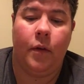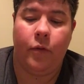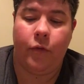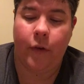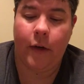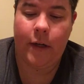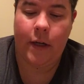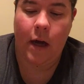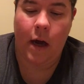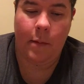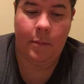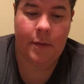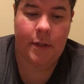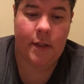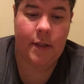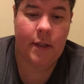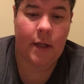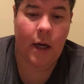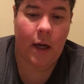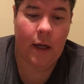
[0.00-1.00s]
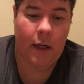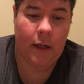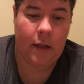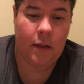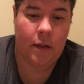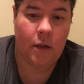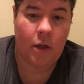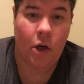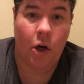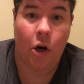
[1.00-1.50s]
Freetom's
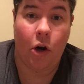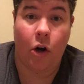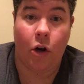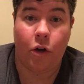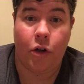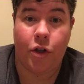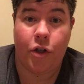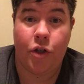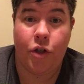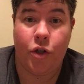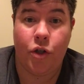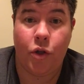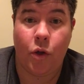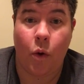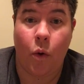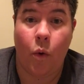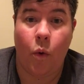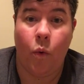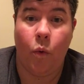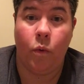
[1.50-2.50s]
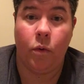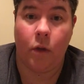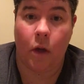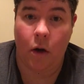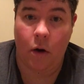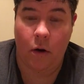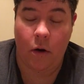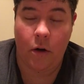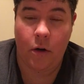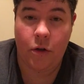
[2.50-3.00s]
site are so
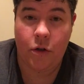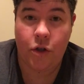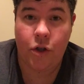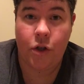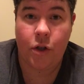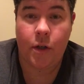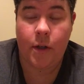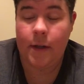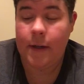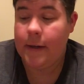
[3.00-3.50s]
large.